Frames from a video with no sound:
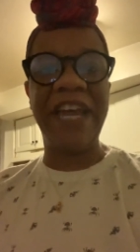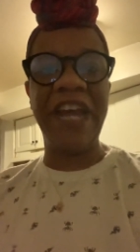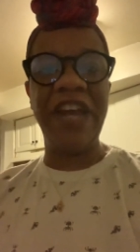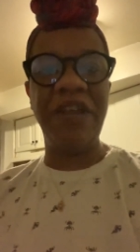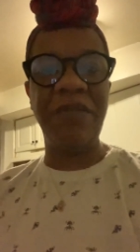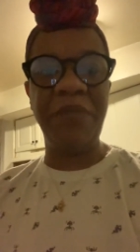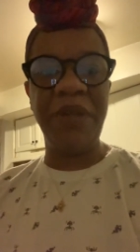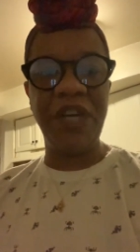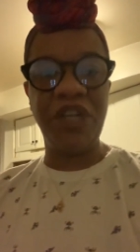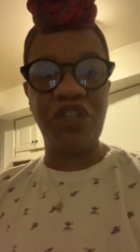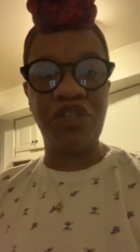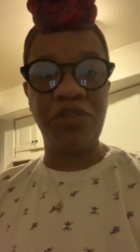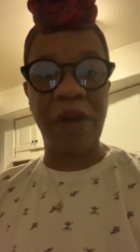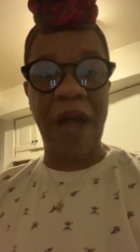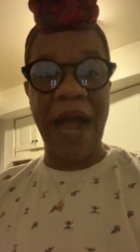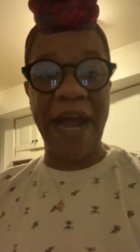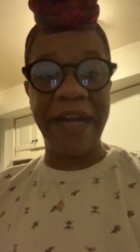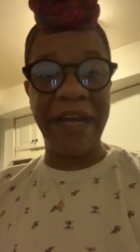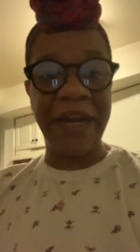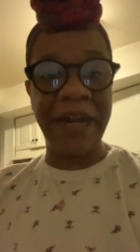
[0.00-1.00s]
enemy is
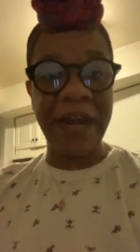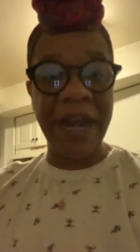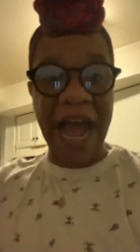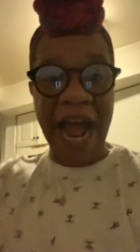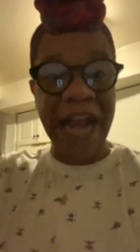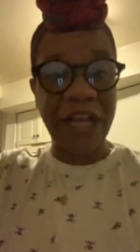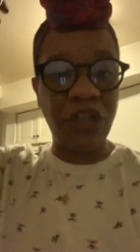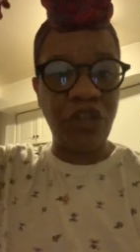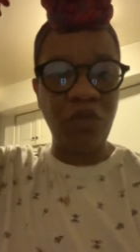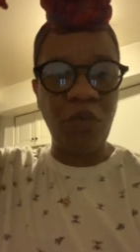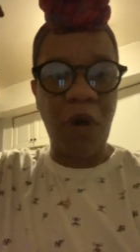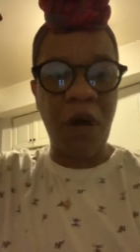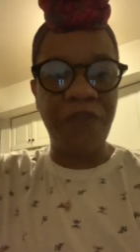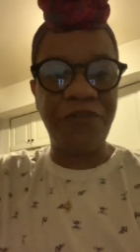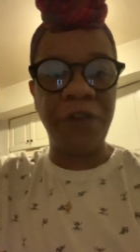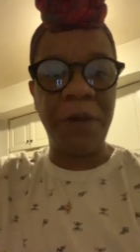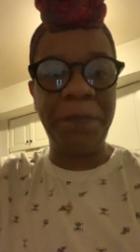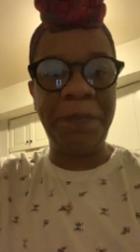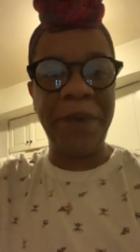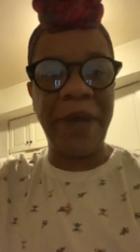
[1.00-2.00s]
trying to knock you off
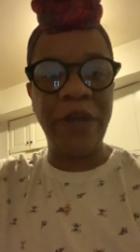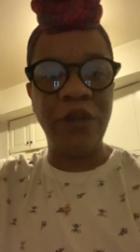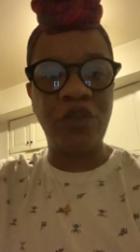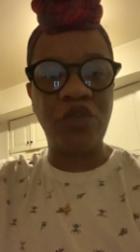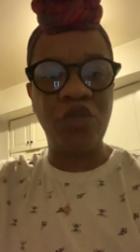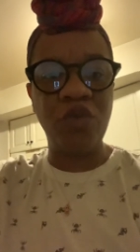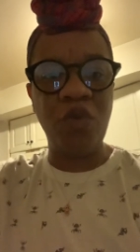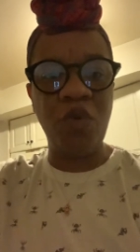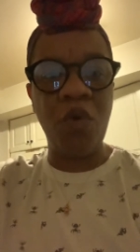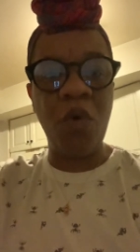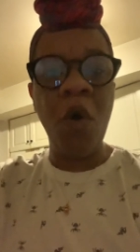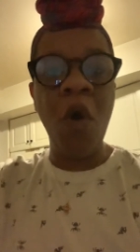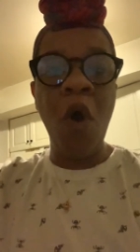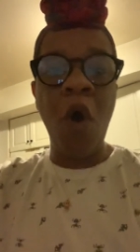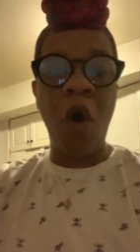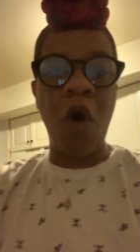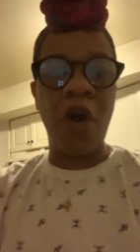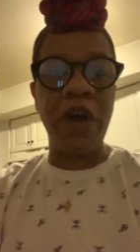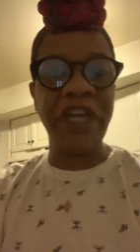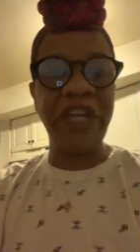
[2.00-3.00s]
your pedestal
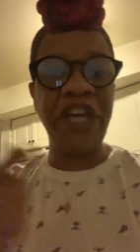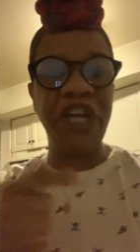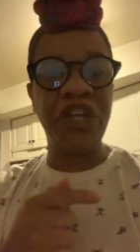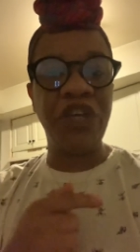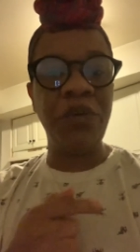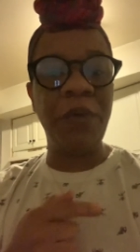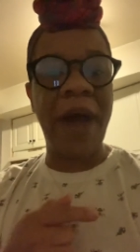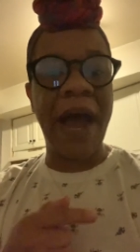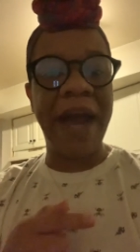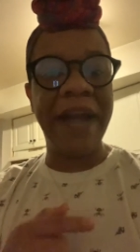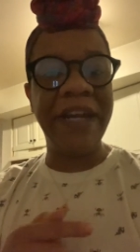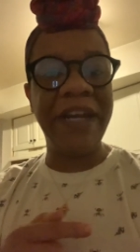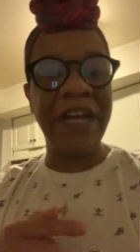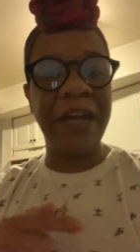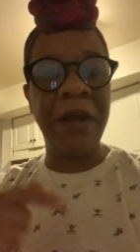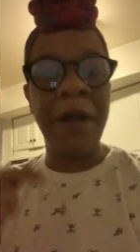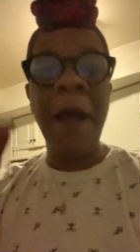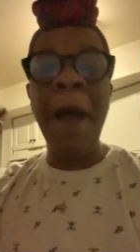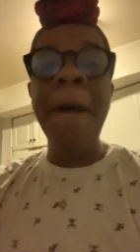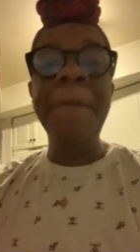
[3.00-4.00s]
or kick you out of
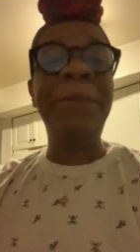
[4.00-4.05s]
here,